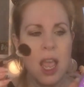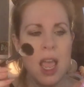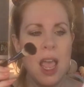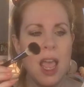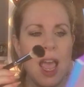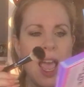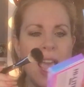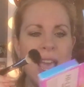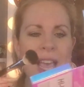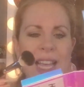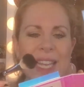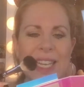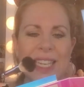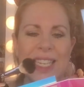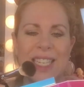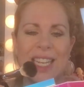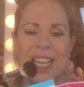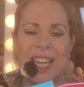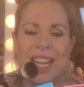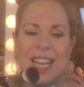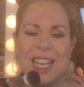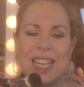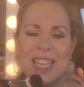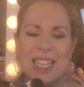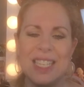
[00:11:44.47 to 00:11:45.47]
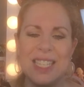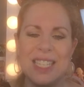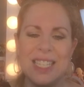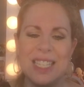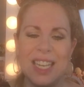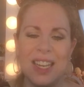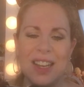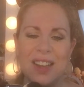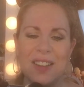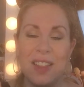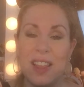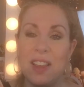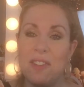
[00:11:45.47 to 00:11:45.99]
And
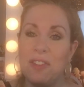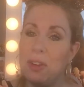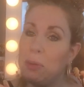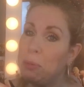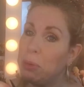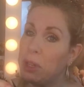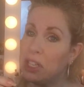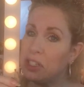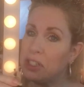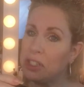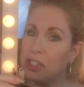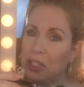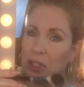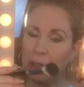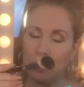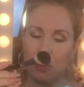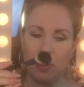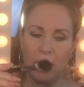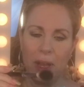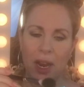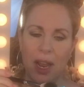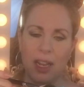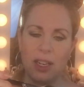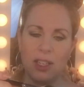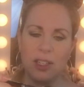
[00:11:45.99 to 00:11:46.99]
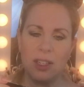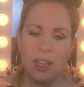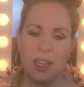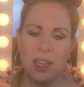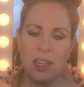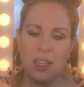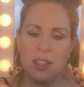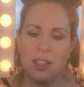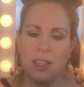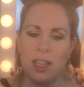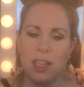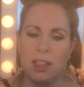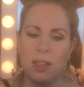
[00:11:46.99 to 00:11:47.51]
so they have good blushes too, but actually I
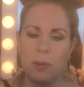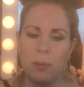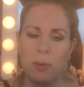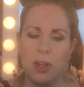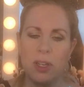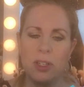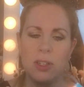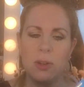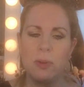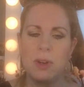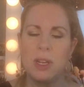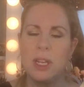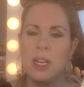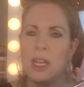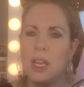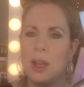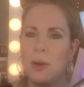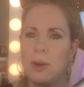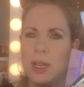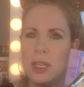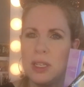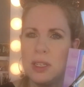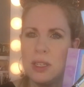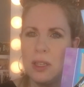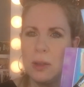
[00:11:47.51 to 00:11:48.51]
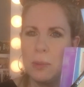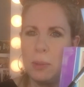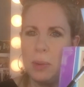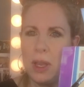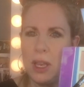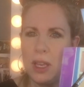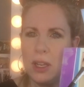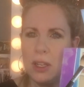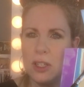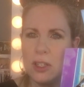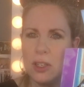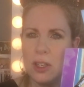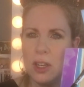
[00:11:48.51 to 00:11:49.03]
just like the brush. So we're gonna go into the
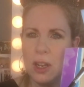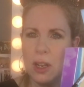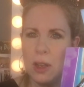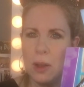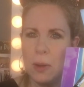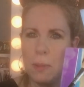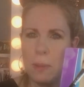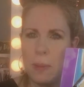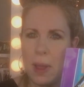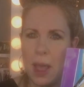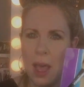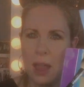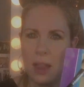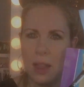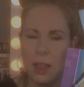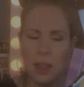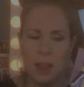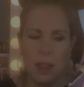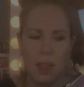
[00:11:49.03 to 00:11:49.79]
peach palette